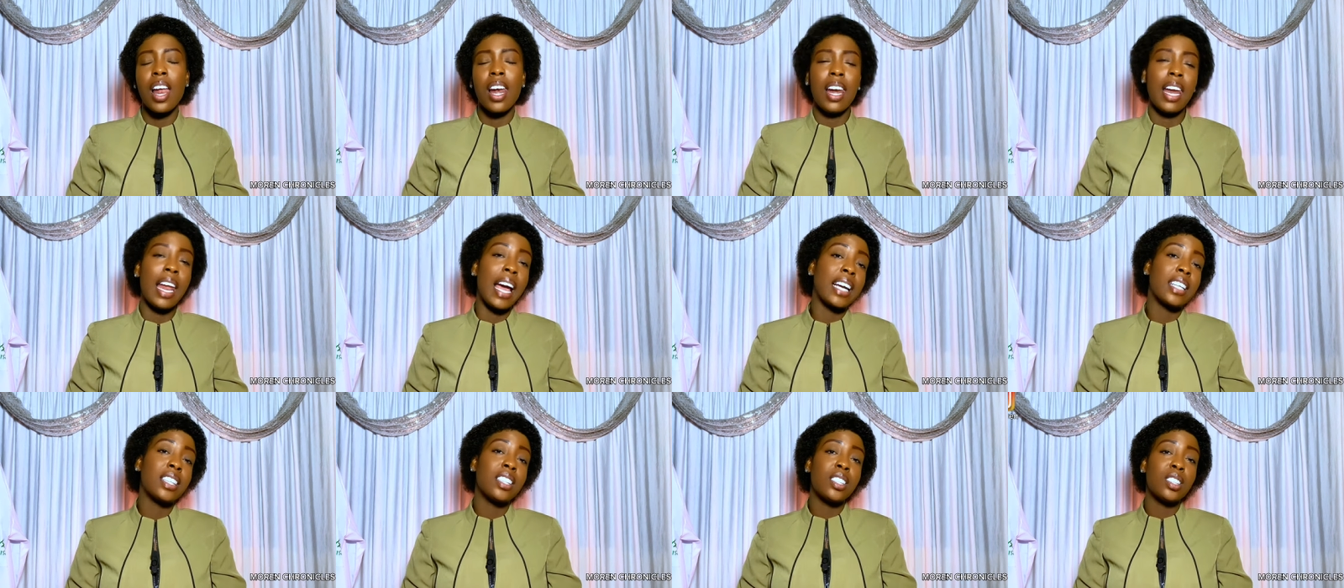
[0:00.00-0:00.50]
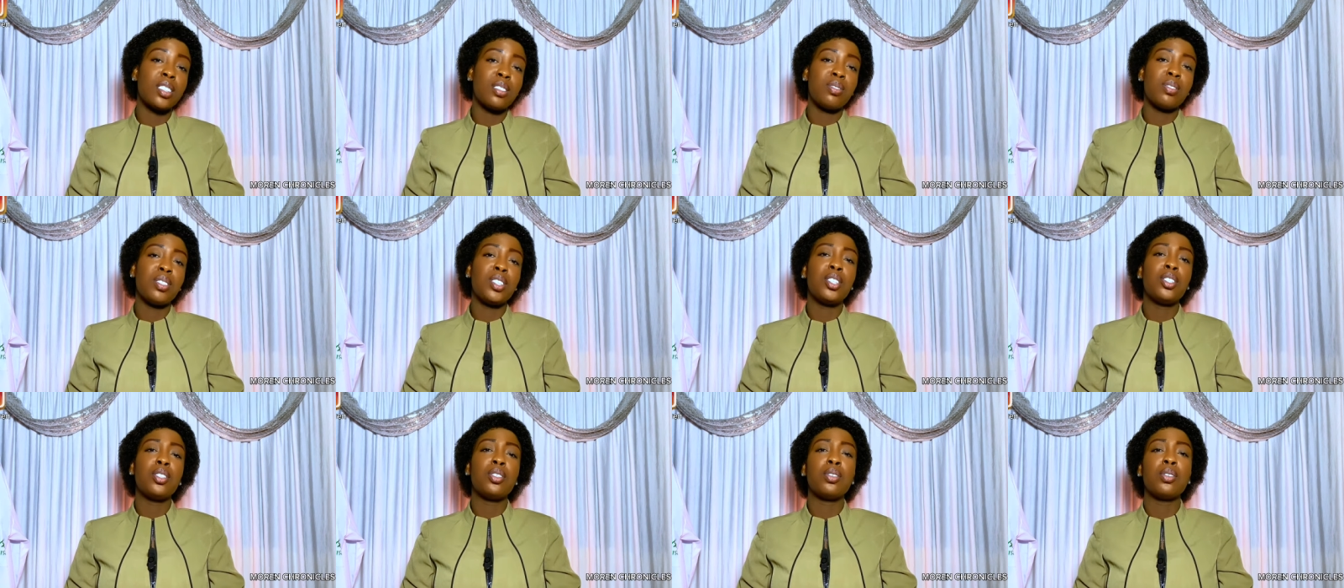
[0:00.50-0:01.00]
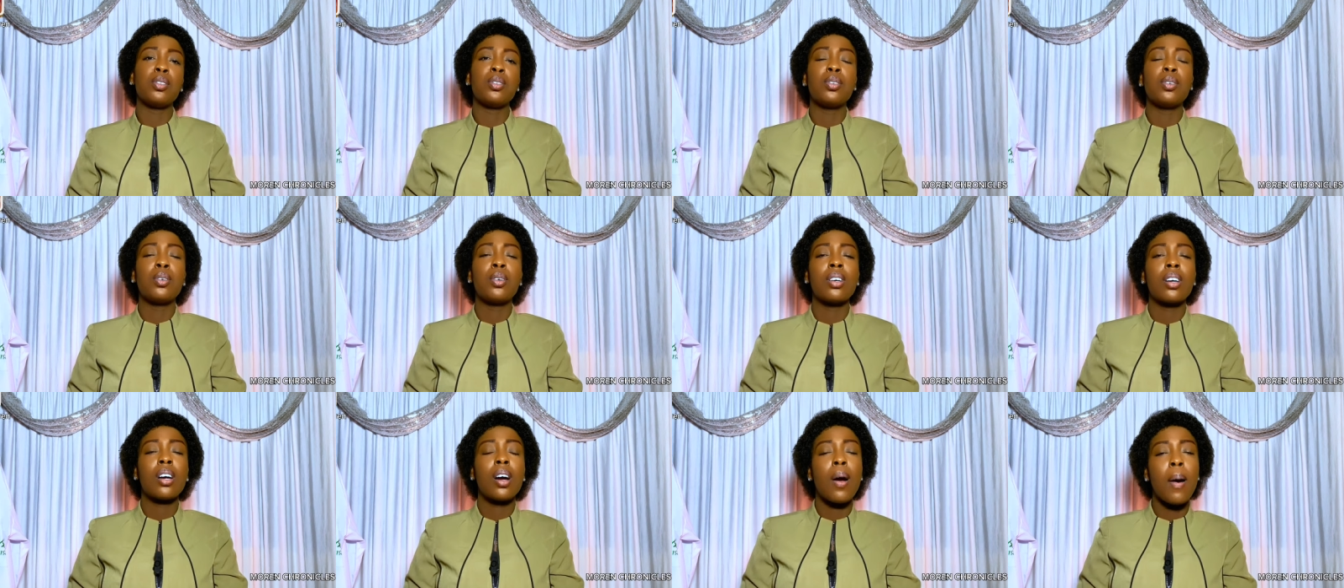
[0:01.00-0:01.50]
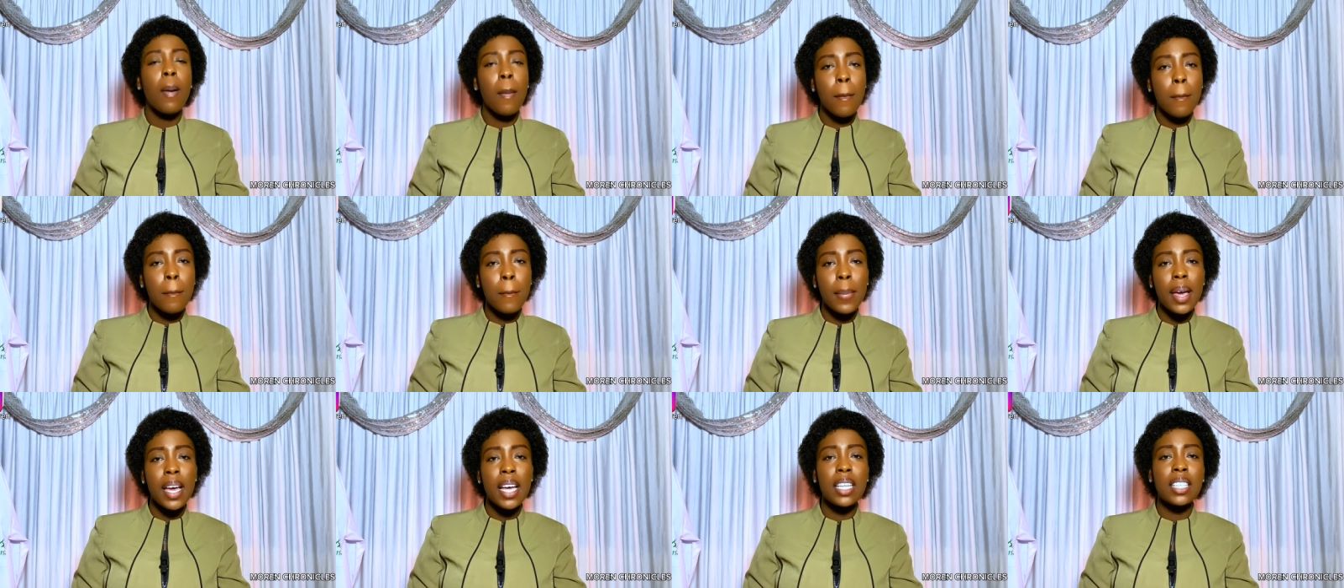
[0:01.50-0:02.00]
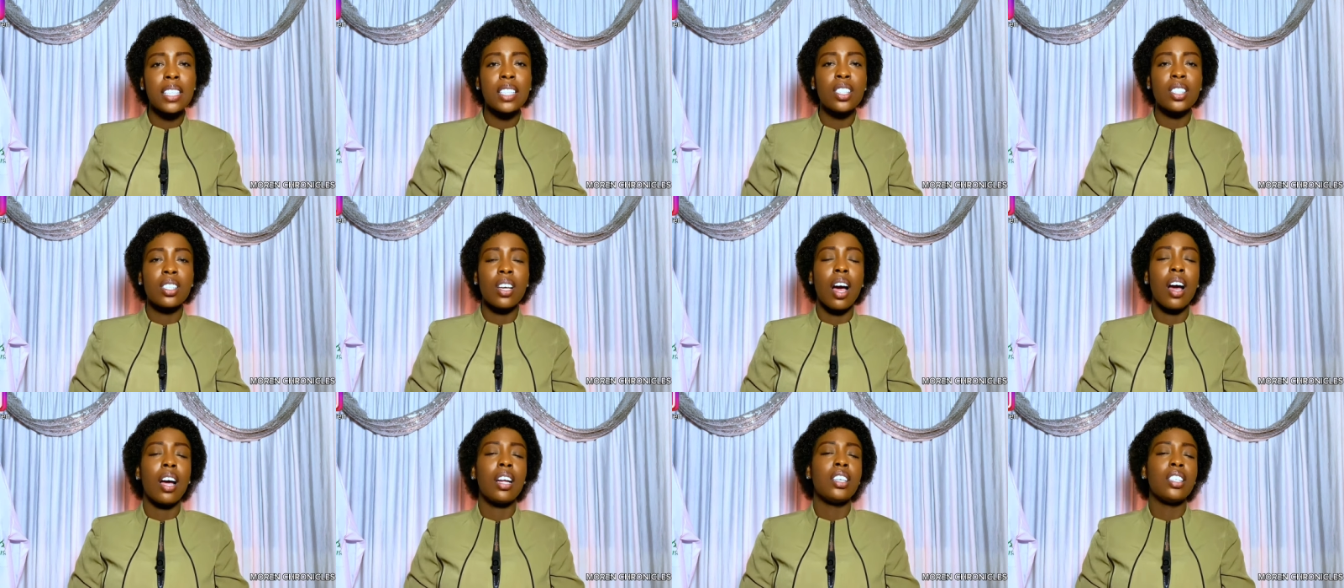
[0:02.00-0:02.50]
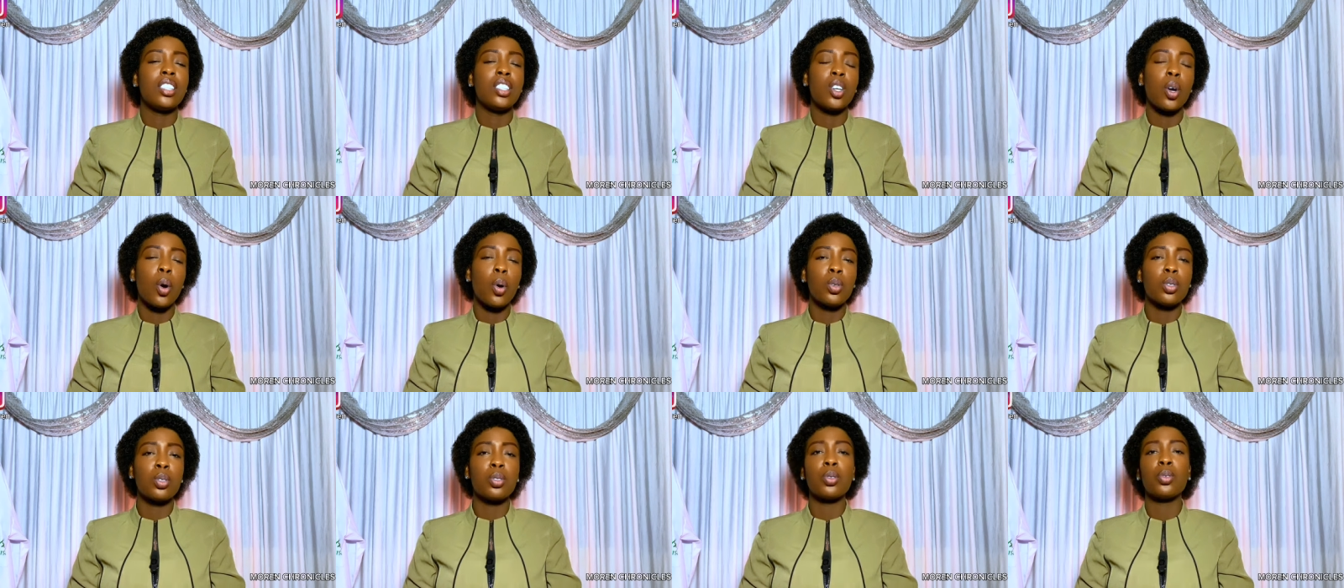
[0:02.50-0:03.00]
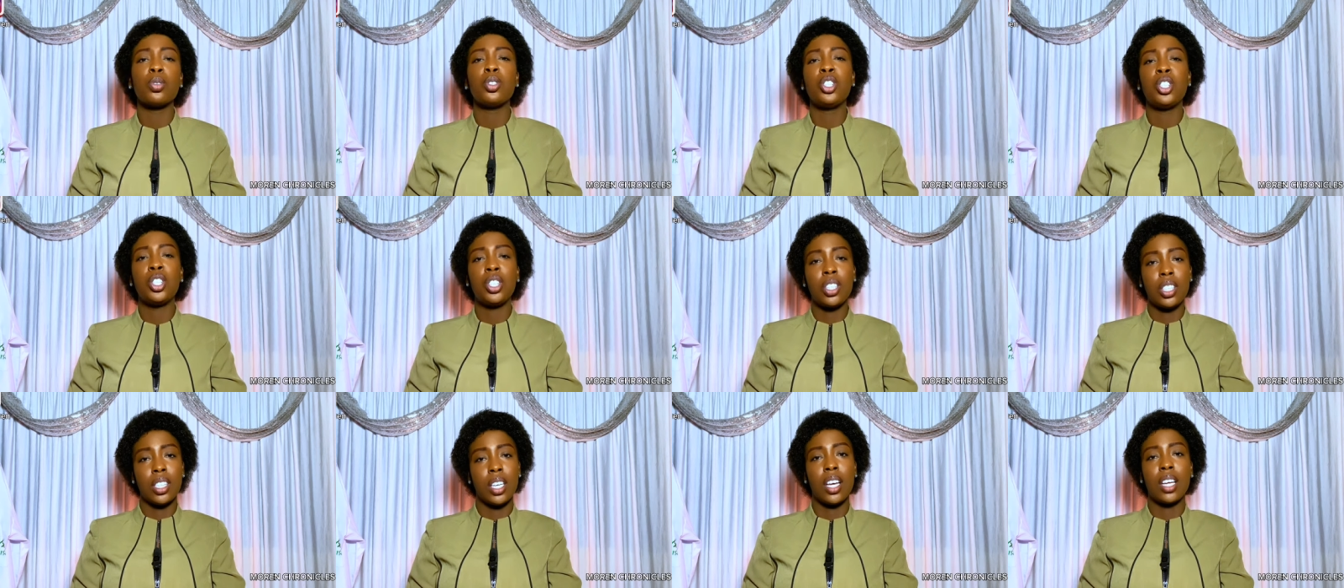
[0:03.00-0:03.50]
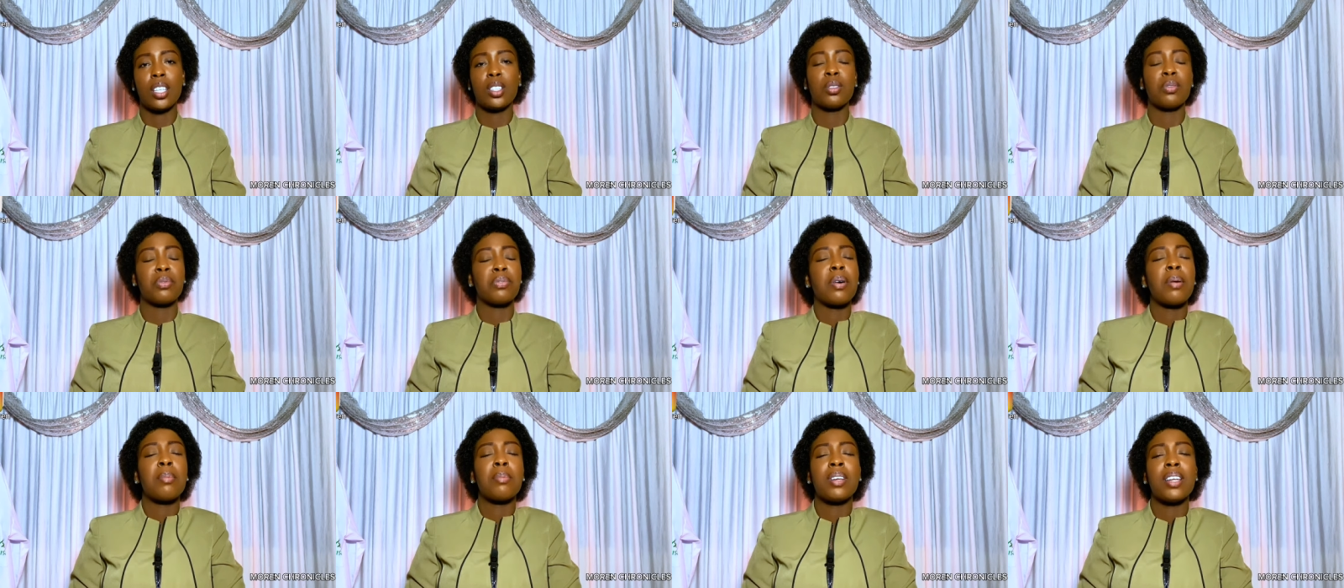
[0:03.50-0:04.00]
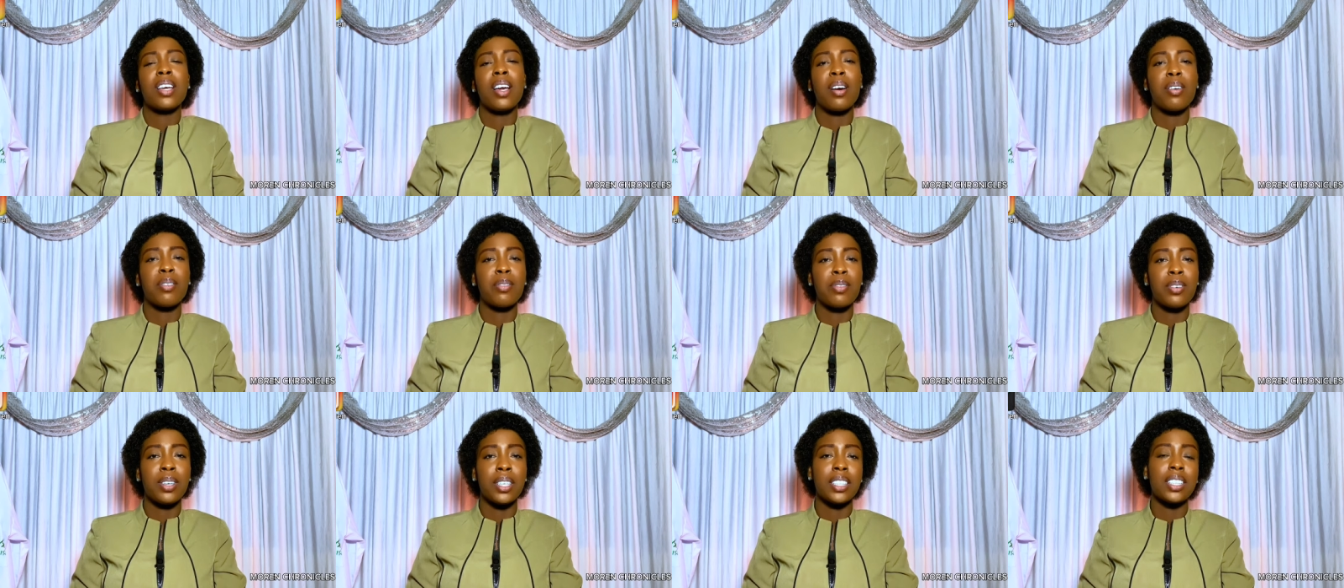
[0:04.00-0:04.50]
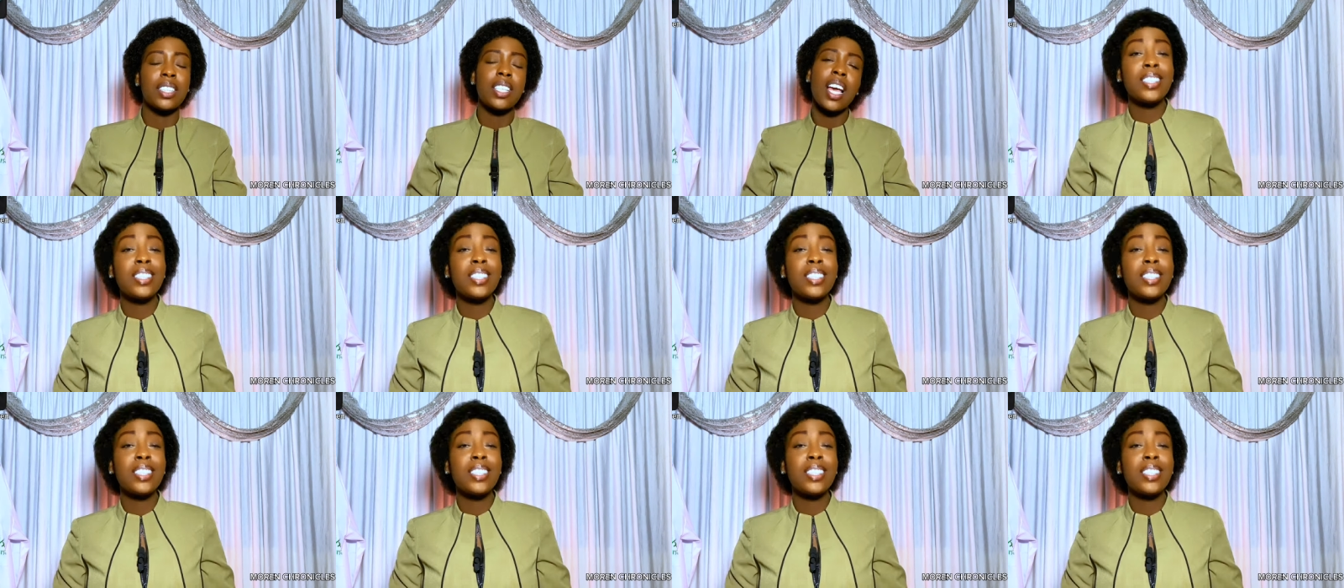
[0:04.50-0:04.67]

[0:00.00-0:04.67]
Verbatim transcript: Like this video, comment, and also share to family and friends.